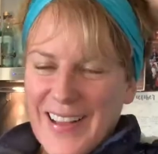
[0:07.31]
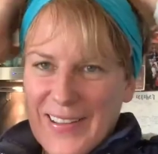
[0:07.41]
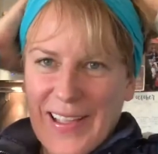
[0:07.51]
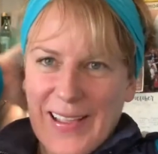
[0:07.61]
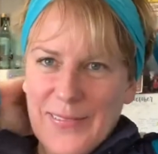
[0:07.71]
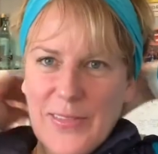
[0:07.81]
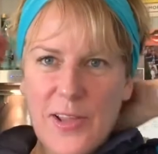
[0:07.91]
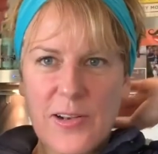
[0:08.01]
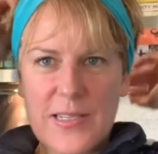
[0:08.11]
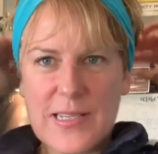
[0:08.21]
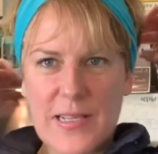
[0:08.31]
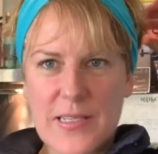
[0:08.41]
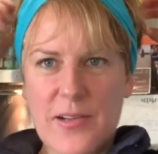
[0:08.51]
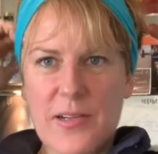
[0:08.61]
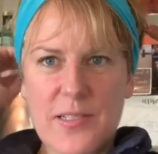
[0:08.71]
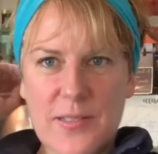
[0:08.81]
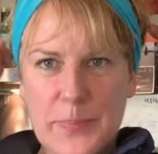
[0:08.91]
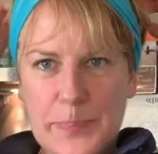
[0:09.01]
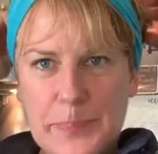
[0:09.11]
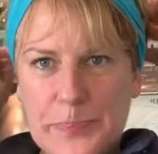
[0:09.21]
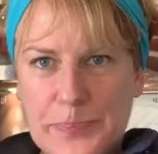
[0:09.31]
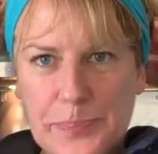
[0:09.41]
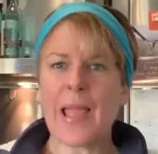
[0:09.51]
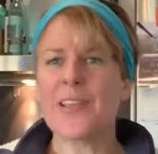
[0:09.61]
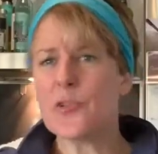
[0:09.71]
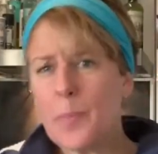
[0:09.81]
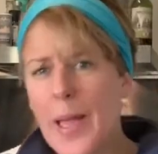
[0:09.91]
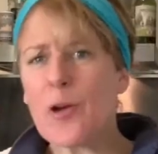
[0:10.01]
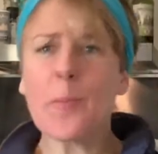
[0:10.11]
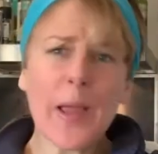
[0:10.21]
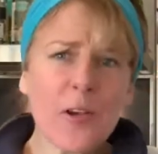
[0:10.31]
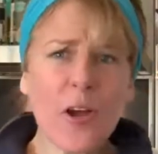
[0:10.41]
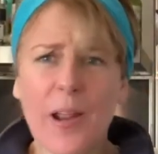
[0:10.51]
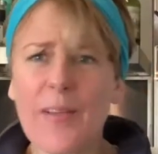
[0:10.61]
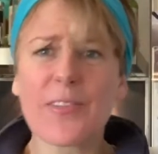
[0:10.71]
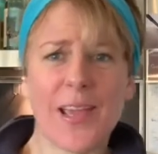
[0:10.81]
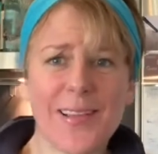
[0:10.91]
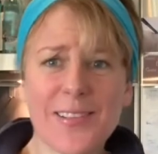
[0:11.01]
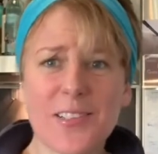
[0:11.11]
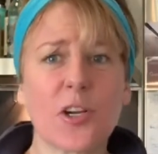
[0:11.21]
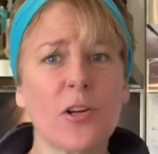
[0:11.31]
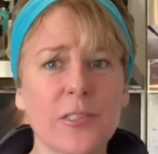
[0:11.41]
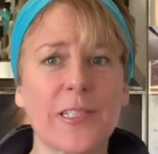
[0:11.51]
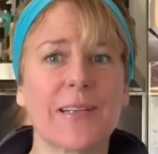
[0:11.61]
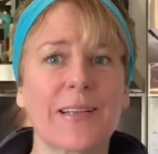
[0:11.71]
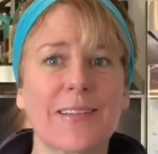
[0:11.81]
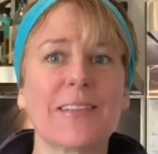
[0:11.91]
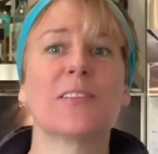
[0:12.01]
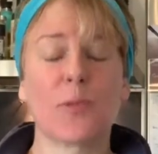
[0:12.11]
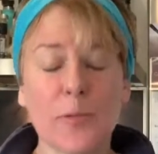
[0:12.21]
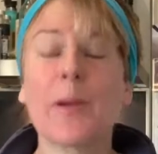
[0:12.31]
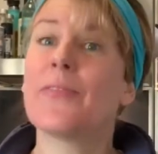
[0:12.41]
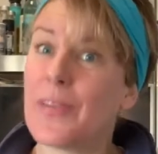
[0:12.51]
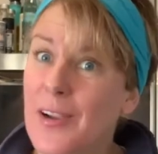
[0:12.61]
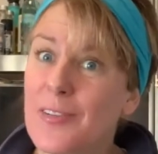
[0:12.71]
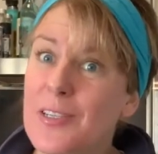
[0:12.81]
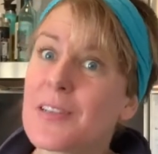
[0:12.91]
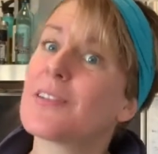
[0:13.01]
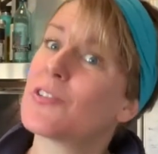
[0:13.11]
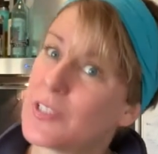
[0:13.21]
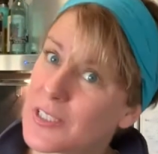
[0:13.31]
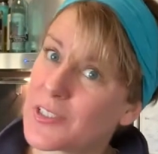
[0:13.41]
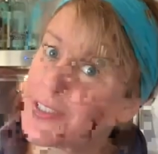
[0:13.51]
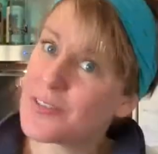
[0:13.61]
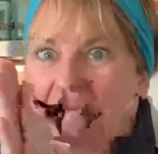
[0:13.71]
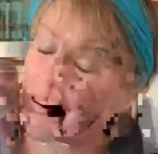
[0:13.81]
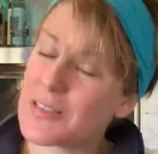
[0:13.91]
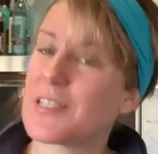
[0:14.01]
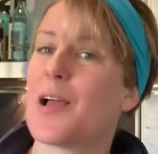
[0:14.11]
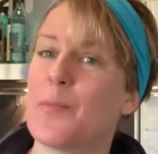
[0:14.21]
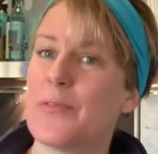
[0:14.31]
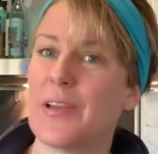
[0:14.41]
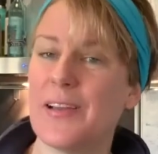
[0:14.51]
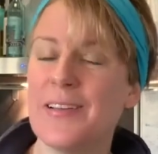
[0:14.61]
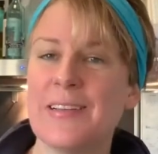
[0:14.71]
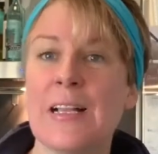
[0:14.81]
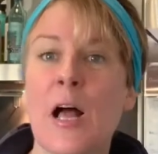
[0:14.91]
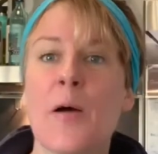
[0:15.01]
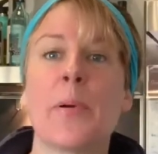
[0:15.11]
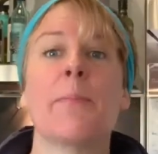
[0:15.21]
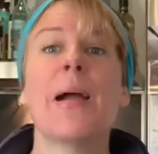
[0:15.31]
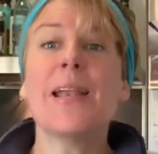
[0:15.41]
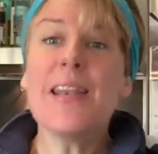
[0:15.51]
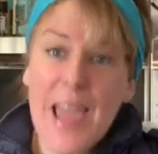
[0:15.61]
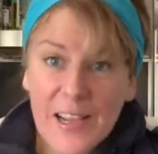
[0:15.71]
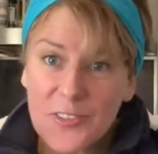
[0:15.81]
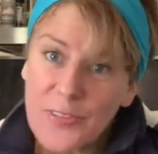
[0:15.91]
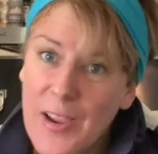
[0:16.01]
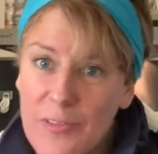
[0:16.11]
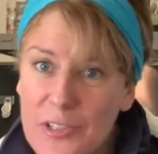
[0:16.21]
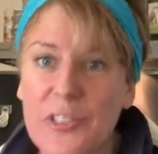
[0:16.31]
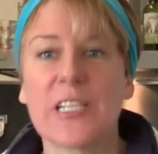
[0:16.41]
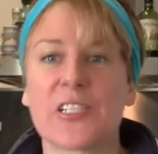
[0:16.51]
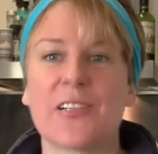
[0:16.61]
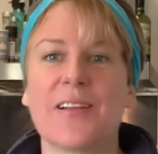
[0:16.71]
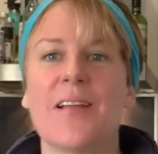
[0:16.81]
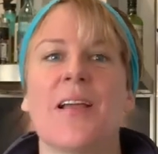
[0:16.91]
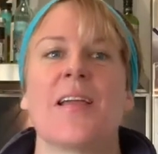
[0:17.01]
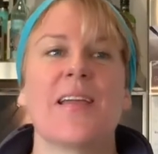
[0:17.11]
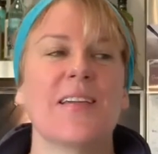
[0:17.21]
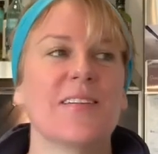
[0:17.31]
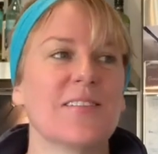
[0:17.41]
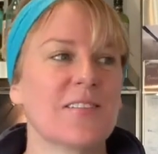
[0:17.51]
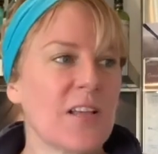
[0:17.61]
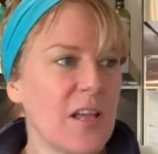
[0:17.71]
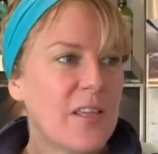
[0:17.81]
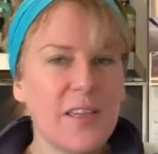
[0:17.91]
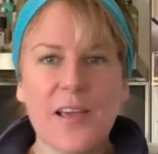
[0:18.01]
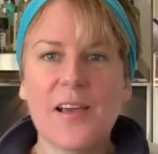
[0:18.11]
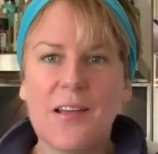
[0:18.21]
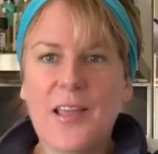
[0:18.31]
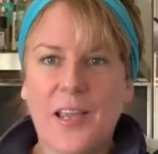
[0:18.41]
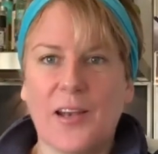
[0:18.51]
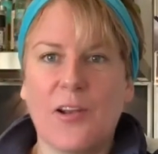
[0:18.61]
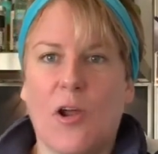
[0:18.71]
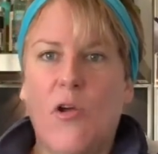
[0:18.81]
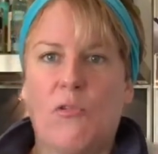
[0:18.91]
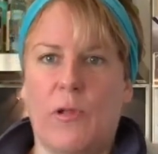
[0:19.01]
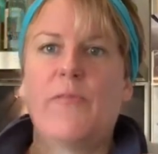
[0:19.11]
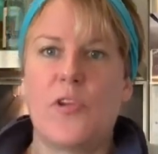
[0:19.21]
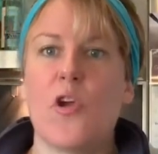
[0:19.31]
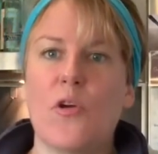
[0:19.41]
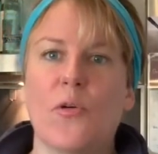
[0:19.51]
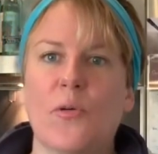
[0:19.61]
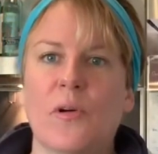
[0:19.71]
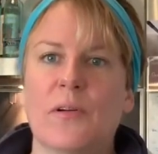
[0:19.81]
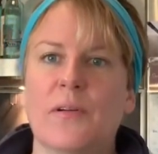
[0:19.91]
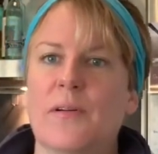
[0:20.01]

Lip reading: Okay, no, let's get serious. As you may or may not have guessed, goal setting is one of my favorite traditions around this time of year. But my next favorite tradition is year in review.